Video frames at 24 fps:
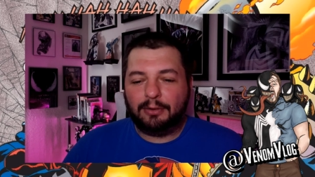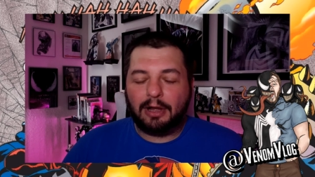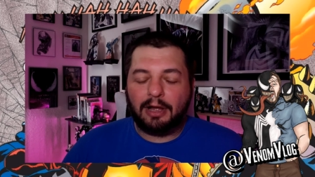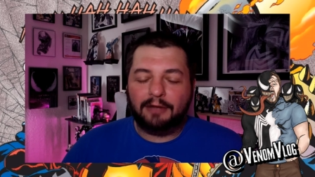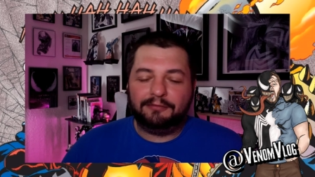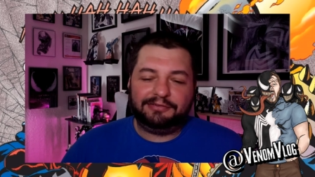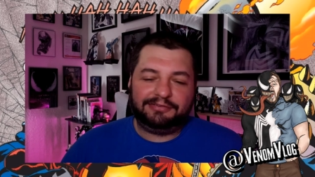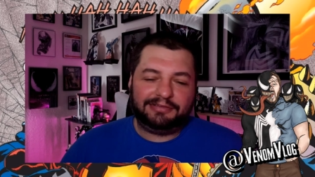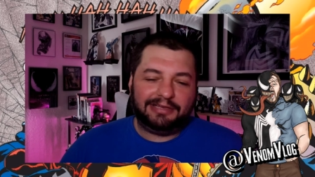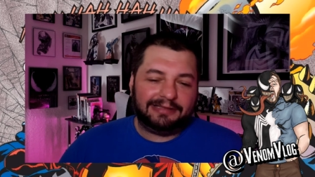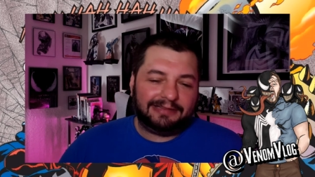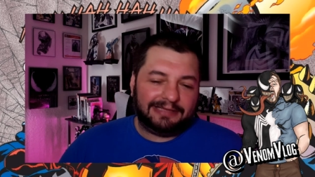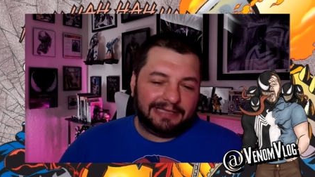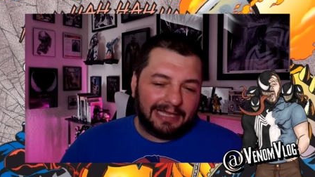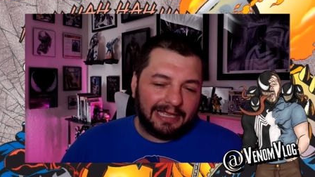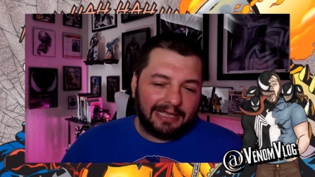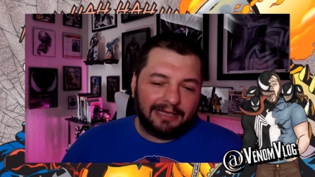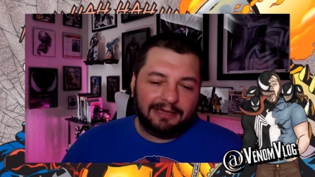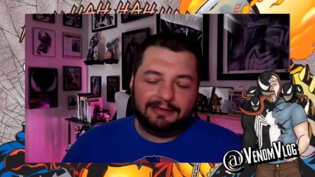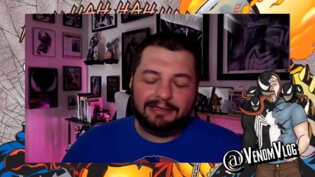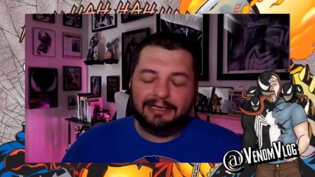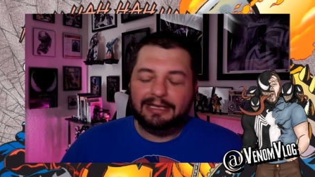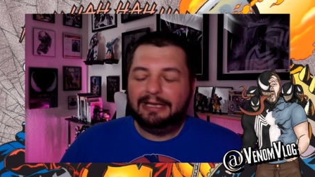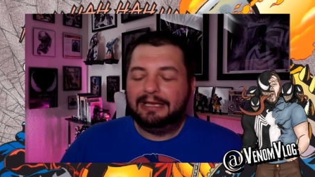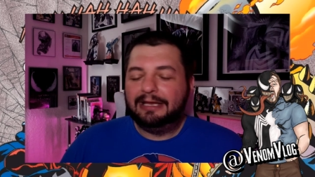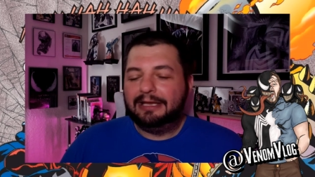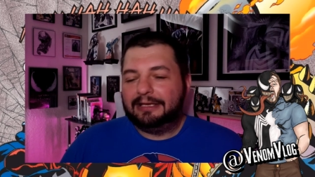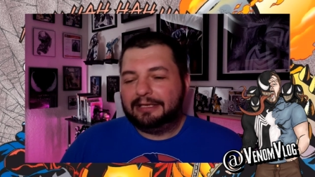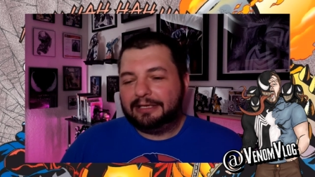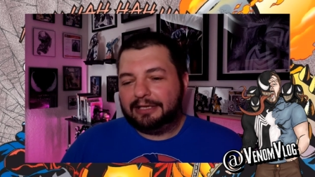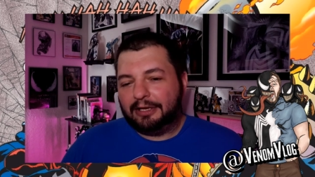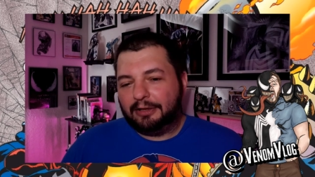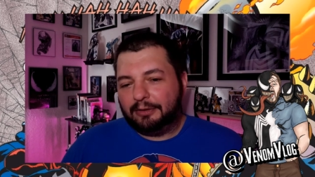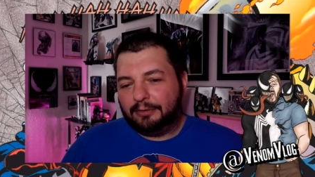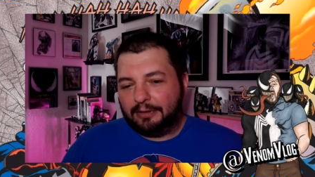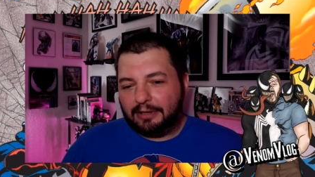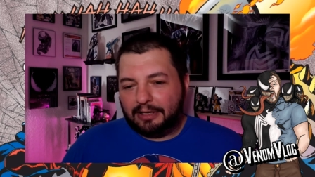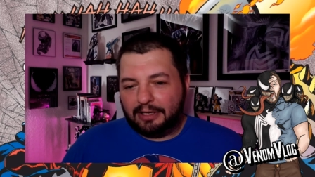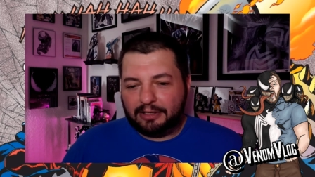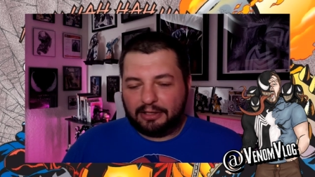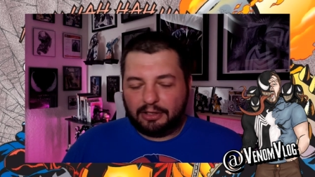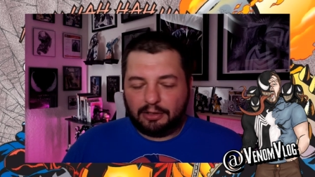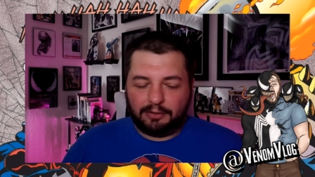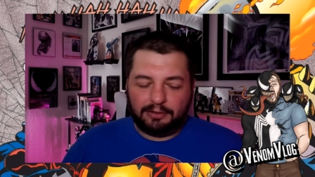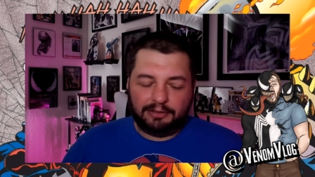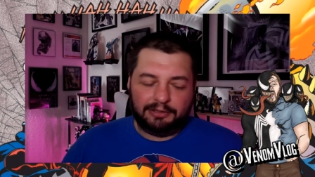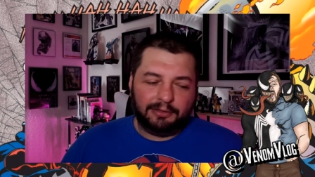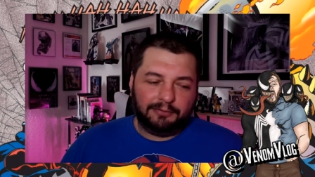Obviously, at the end, you know, uh,
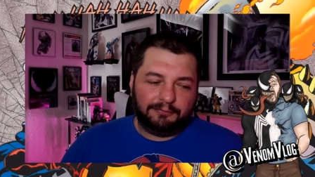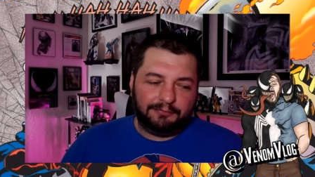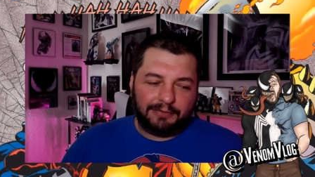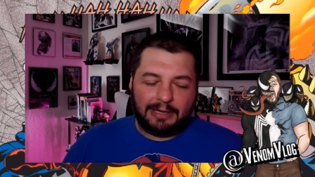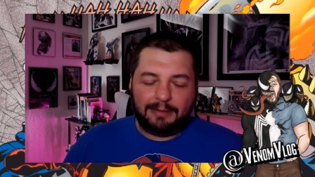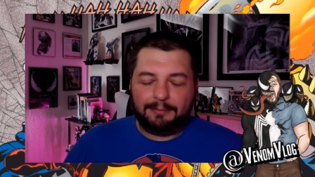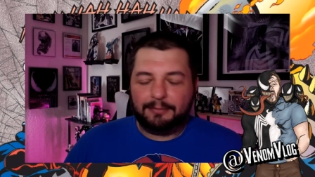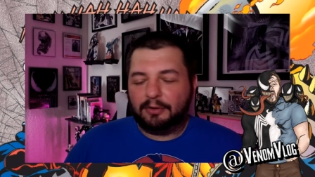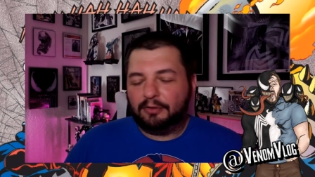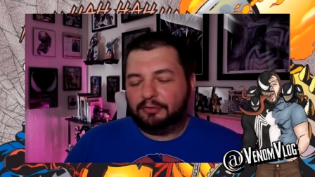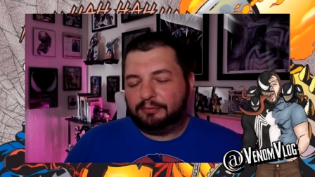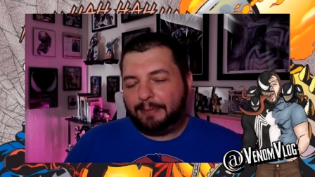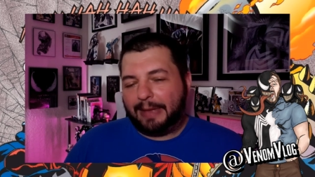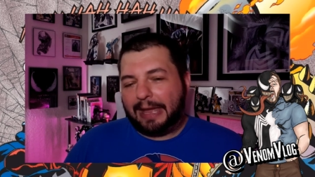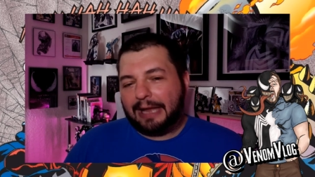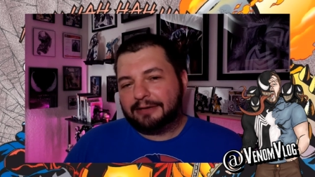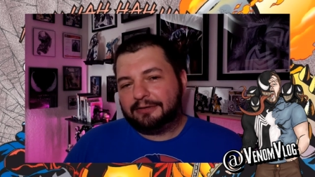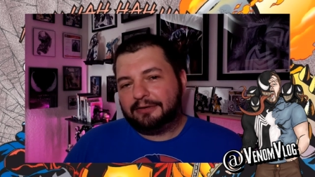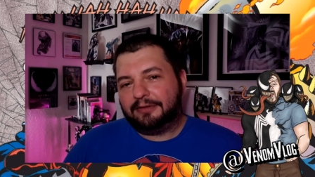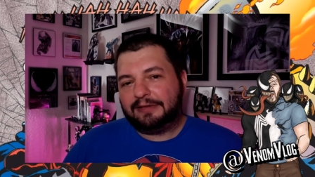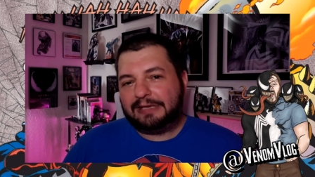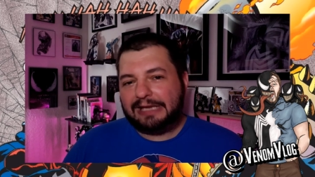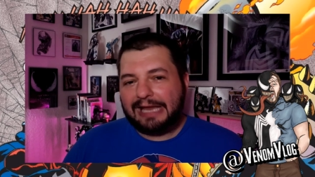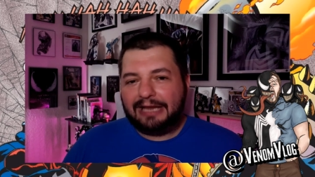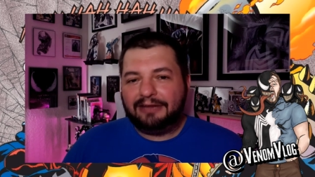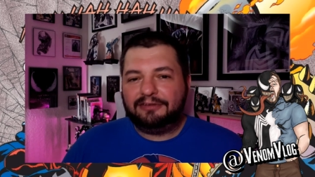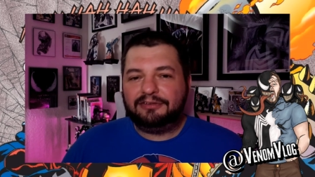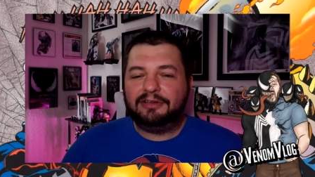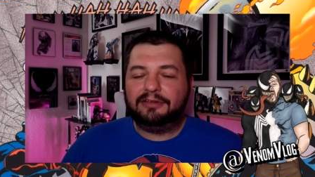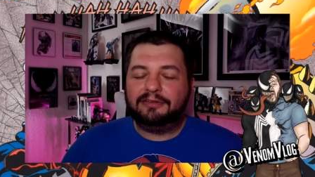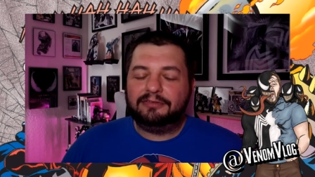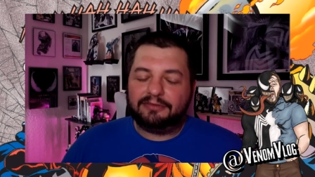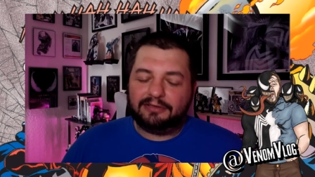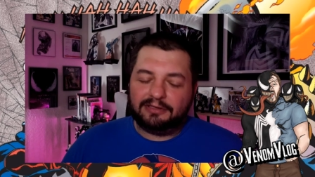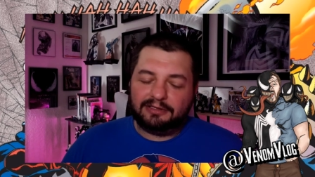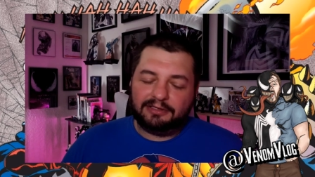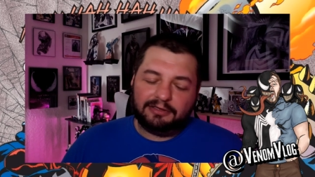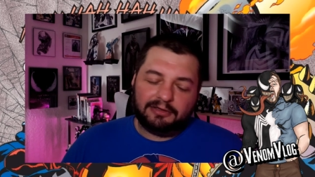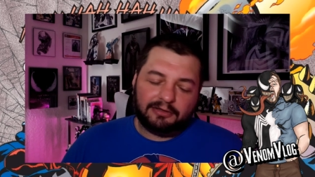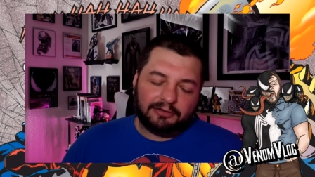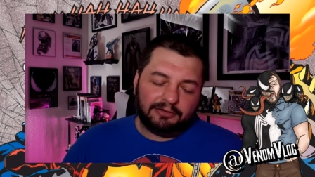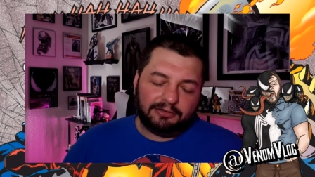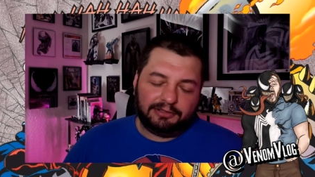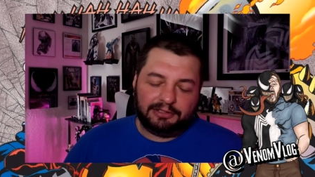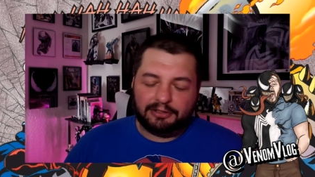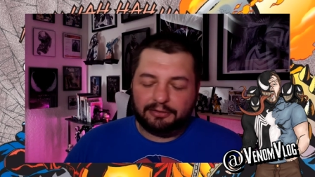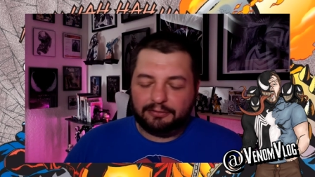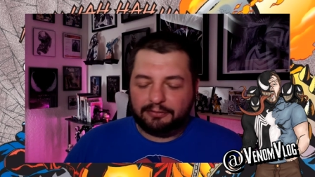you know, Venom goes back to the agents, and
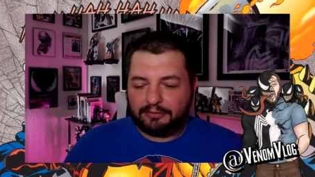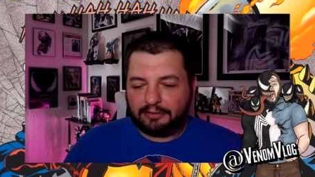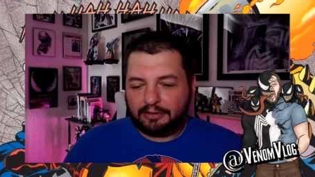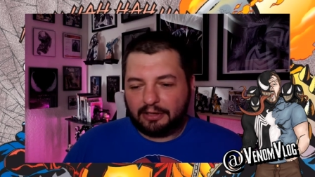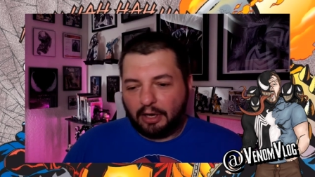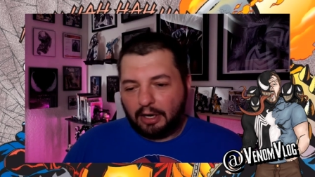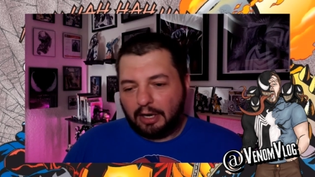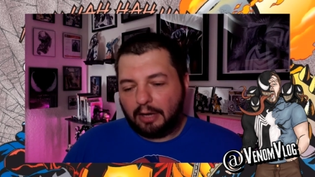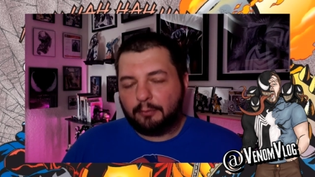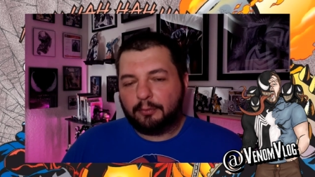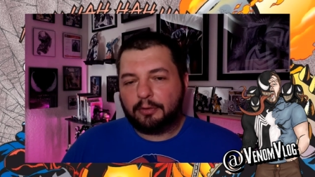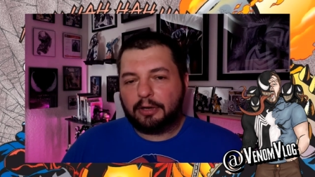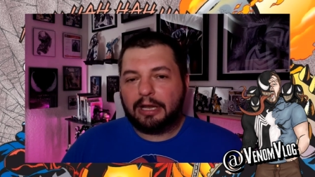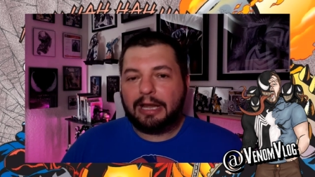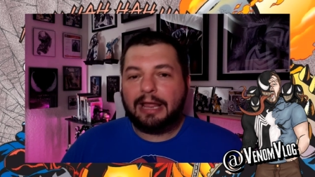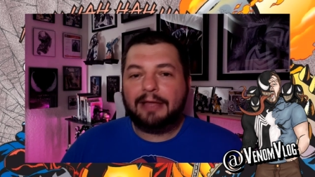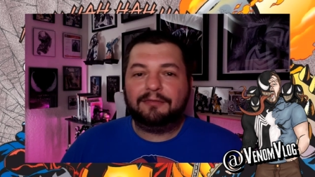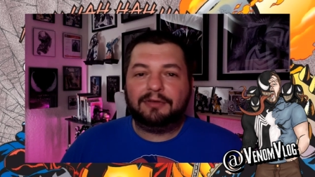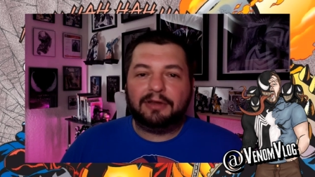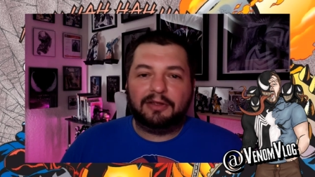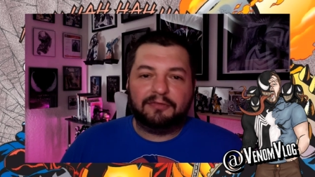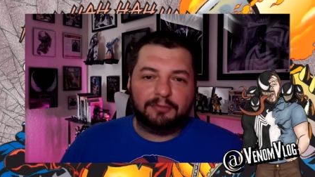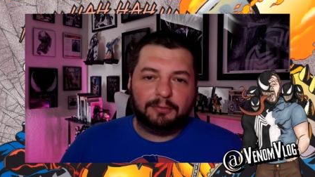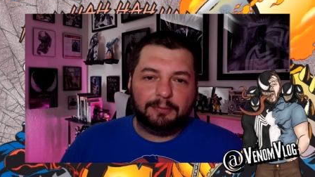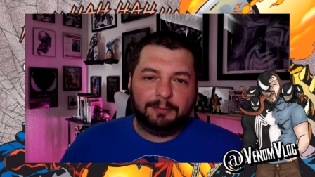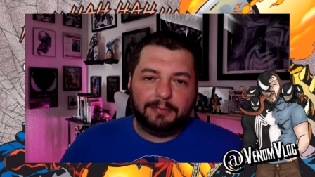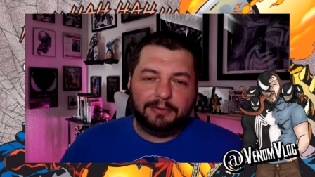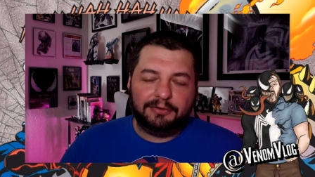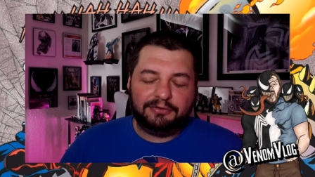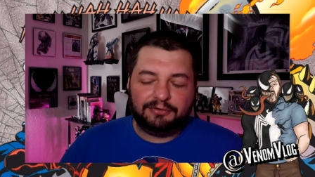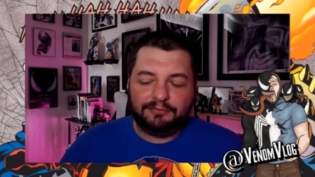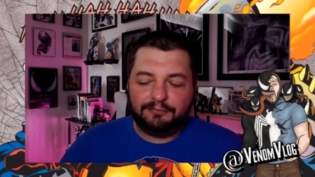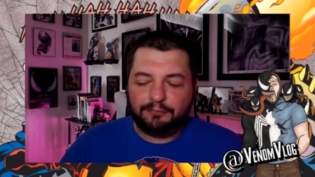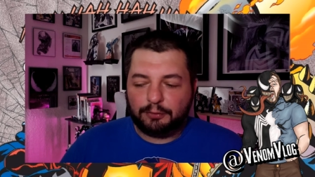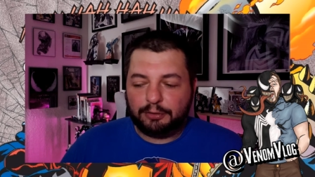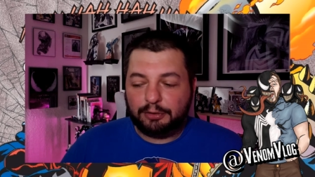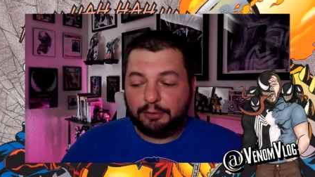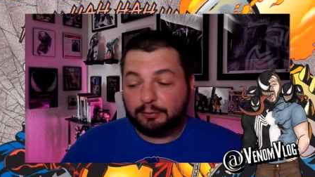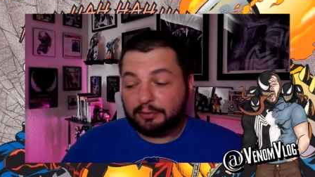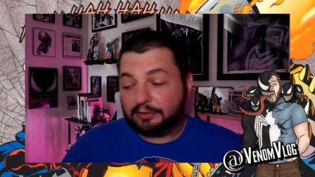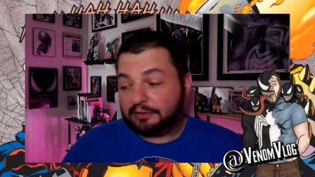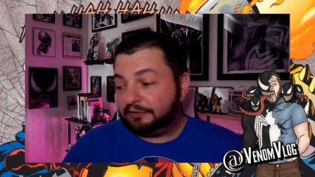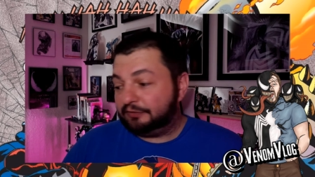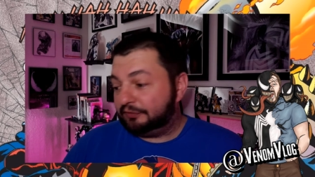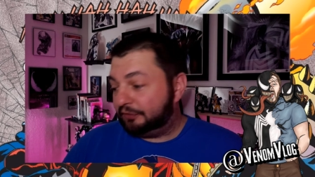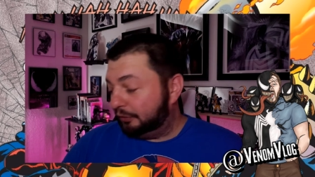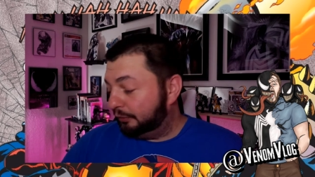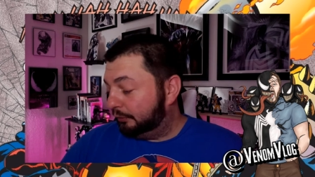they're, you know, they're like, all right, we're gonna have another mission for you
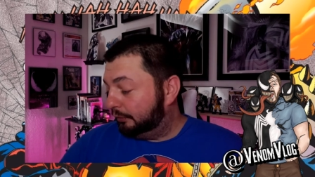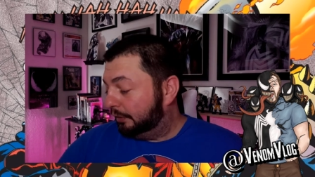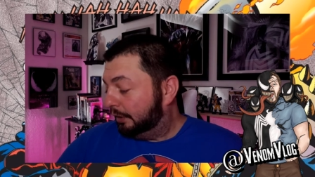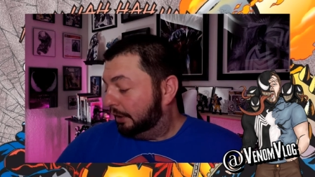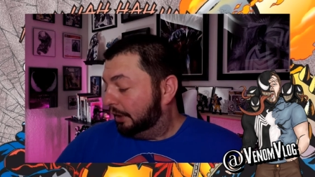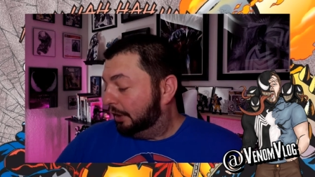really soon.